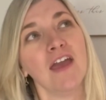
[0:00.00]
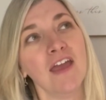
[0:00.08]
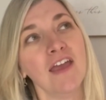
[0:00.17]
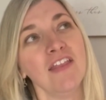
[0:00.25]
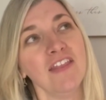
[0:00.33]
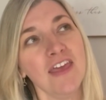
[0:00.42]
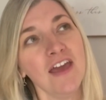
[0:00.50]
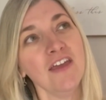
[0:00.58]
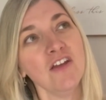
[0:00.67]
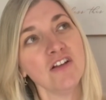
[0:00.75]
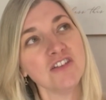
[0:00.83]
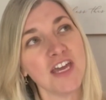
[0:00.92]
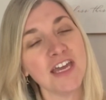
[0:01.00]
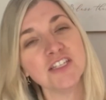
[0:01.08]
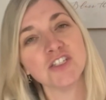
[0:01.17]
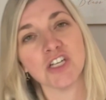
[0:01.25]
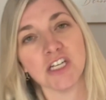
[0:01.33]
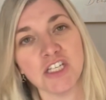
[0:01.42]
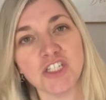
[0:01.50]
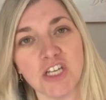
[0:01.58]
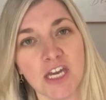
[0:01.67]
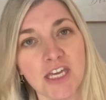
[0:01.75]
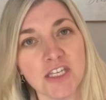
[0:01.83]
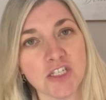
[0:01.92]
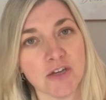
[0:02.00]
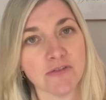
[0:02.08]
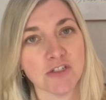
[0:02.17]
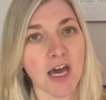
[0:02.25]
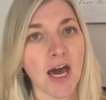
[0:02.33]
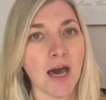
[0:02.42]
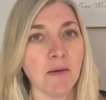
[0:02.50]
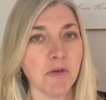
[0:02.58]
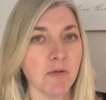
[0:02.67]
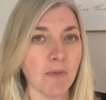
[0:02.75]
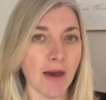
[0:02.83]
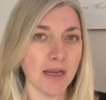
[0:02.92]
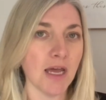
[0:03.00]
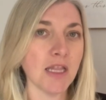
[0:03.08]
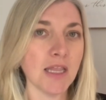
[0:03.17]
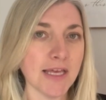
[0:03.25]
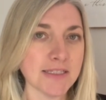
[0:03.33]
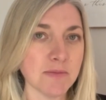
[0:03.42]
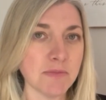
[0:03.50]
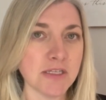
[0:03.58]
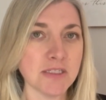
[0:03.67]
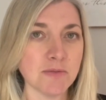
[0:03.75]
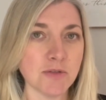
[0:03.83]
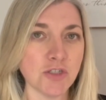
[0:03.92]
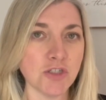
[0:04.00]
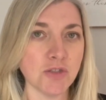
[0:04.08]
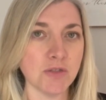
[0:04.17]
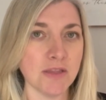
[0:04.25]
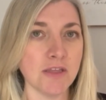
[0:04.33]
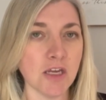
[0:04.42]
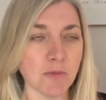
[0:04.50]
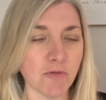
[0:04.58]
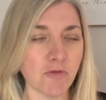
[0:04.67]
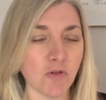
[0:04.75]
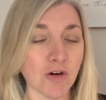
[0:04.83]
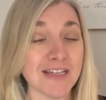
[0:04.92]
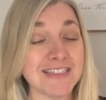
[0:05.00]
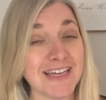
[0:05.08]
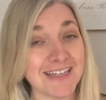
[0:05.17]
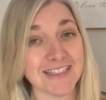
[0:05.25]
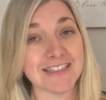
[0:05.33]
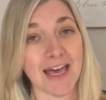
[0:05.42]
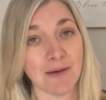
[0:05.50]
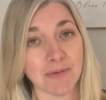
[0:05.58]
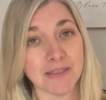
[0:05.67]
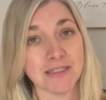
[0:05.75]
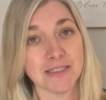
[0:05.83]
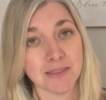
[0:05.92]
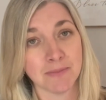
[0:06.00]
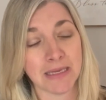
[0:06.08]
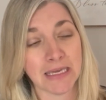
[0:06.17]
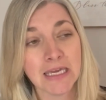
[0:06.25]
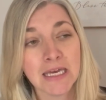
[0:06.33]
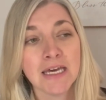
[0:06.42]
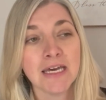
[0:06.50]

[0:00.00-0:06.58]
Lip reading: your tastes are going to change over time. You might not like something as much as you did the year before, because that does happen to me.